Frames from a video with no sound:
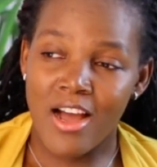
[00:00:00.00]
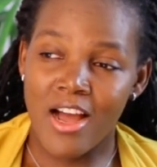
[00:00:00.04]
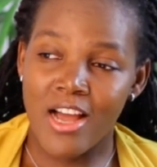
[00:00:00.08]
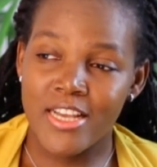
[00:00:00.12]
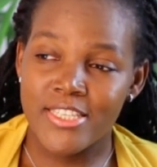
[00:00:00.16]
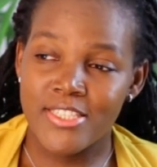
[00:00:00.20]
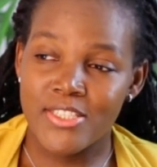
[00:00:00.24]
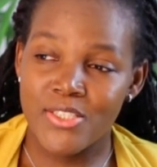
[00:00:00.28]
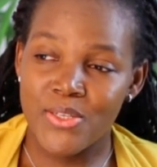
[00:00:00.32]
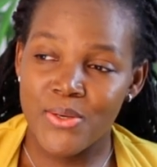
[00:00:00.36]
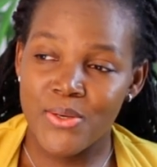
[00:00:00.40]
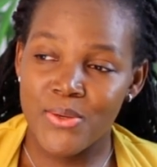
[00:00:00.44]
I
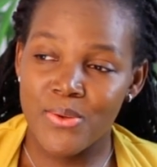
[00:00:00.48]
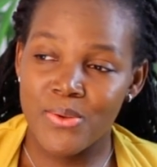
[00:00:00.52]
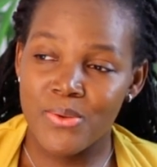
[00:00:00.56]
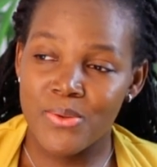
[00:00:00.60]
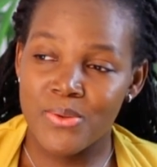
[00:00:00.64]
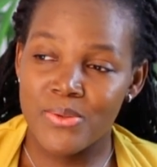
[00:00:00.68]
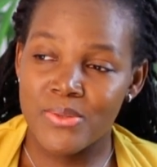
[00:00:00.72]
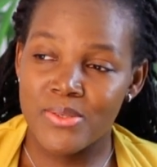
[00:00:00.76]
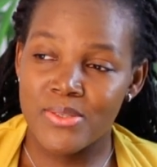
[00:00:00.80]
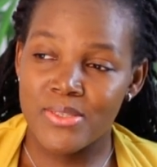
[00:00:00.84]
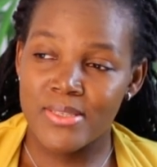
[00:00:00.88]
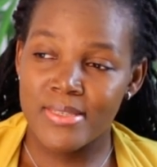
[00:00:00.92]

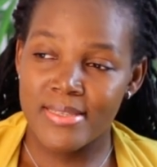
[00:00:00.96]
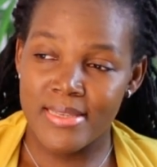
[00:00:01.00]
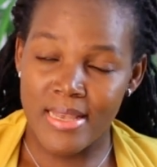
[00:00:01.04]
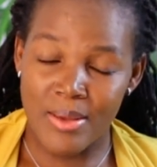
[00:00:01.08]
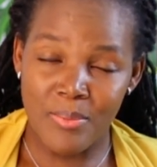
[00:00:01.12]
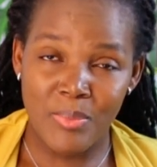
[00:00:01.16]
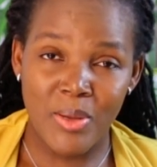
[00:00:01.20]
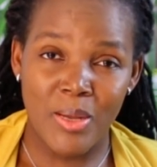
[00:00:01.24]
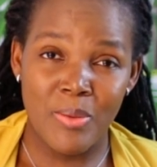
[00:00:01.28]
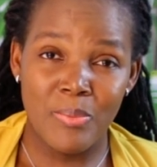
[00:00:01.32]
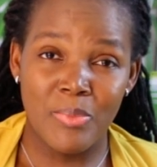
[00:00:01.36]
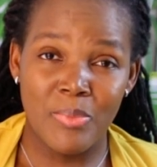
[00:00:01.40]
know
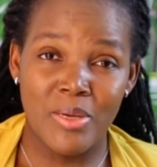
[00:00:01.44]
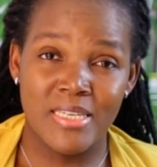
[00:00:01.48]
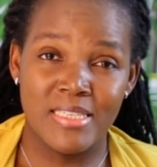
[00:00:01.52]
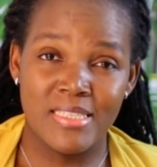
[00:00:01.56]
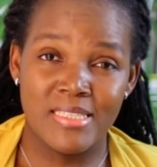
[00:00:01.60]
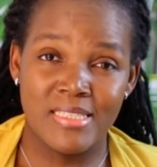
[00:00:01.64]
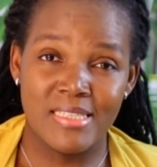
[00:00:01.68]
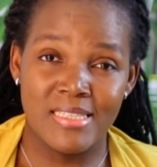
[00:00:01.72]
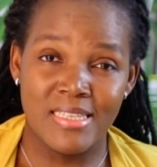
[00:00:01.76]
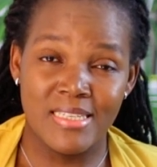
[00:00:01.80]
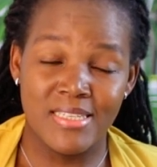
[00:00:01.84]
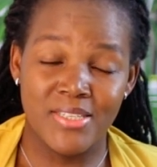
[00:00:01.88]
some
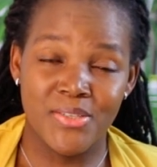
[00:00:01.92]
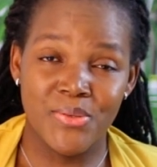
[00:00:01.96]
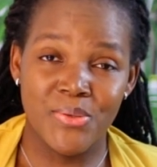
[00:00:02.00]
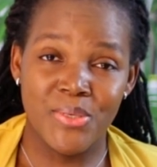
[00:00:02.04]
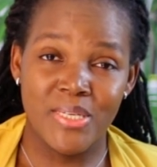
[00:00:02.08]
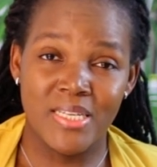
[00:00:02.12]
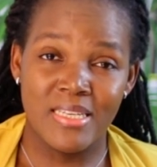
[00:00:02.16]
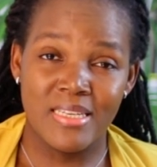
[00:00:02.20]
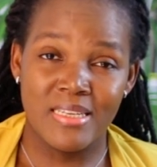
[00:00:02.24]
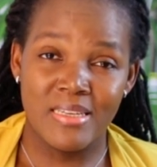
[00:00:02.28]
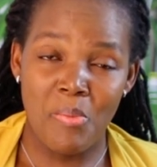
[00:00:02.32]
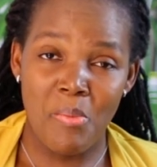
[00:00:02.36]
companies that
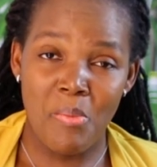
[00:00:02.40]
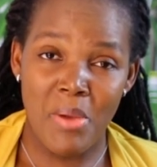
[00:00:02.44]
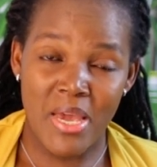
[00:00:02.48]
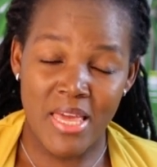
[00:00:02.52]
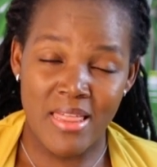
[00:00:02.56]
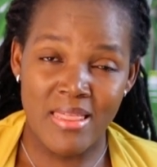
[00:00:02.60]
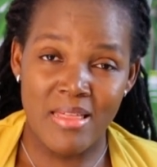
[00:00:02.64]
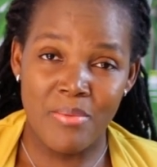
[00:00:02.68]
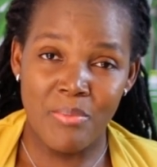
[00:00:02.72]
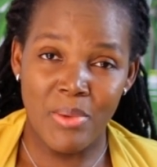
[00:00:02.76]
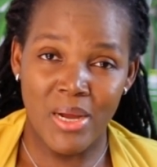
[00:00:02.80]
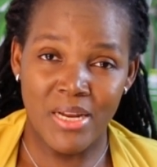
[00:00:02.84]
really
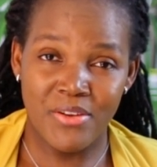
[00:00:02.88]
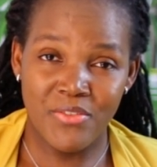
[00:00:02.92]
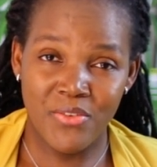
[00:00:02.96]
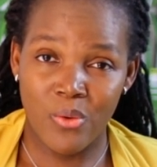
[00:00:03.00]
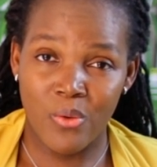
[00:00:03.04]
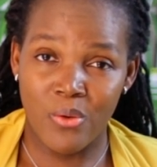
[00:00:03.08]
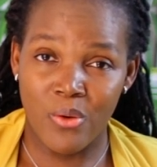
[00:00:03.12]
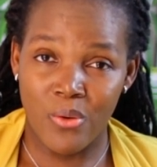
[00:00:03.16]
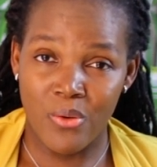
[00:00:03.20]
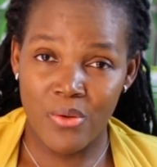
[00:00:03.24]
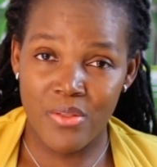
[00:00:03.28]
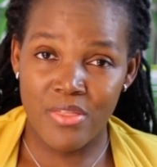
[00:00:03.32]
make the mud
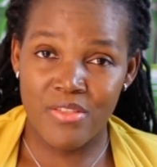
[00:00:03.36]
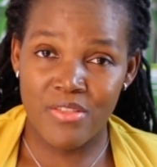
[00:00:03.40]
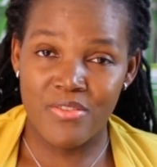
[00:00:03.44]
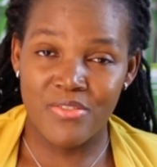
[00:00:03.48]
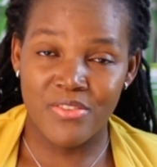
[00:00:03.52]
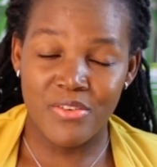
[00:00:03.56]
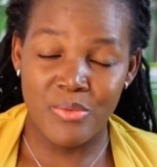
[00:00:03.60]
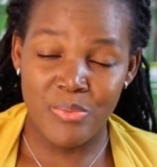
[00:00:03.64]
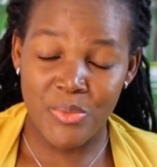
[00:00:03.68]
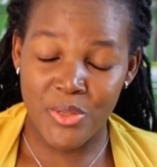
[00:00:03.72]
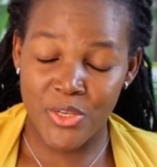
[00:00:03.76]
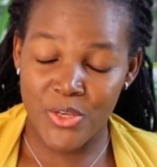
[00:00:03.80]
cloth
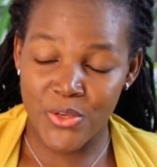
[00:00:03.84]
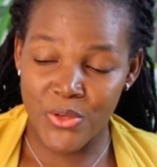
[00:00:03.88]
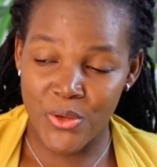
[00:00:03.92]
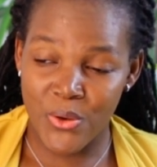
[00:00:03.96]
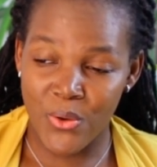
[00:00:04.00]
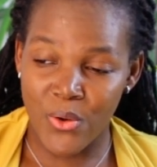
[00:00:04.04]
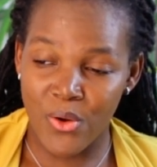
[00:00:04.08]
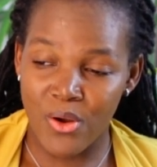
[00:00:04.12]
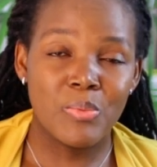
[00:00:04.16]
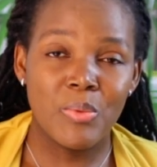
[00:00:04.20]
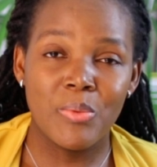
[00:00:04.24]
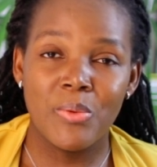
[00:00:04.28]
from New
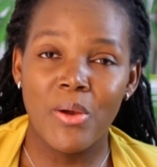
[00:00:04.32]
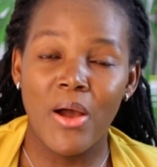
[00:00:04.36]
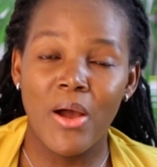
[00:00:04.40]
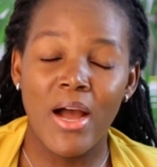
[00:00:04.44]
York.